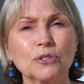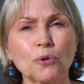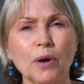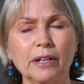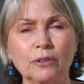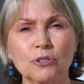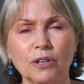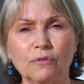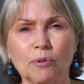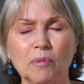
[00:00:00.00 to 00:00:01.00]
is your
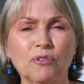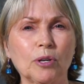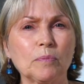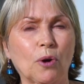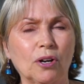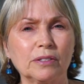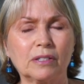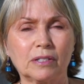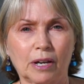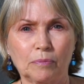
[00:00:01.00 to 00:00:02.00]
energy from a very broad
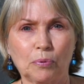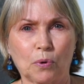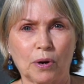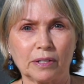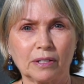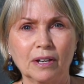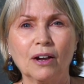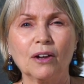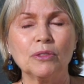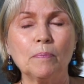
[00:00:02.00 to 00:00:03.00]
standpoint,
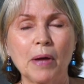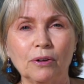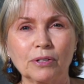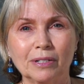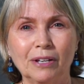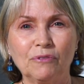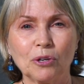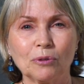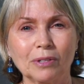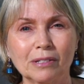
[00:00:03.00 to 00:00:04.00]
the balcony
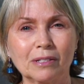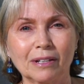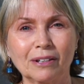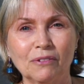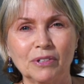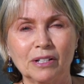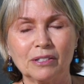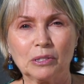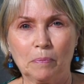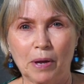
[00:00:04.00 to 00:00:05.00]
view. Let's think of it
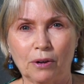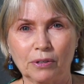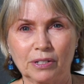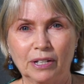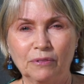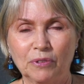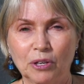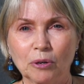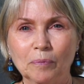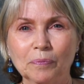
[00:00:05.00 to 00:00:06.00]
as the balcony
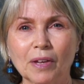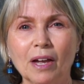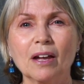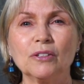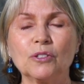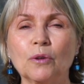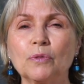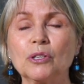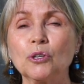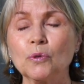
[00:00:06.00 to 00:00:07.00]
view so
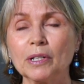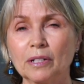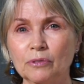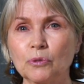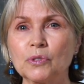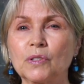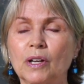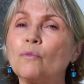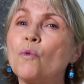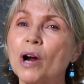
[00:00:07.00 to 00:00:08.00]
that you can
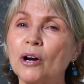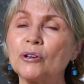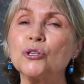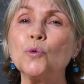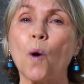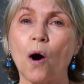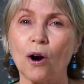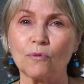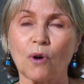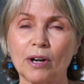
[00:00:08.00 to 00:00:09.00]
understand where you
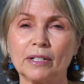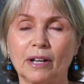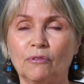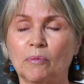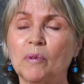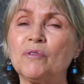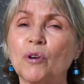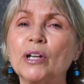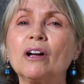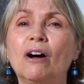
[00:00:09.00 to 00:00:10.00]
are right now from a
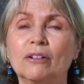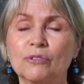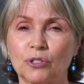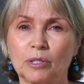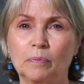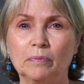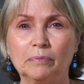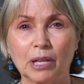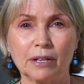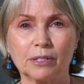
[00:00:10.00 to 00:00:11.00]
very conscious
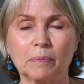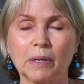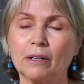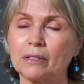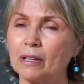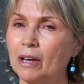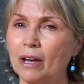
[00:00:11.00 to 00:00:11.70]
place because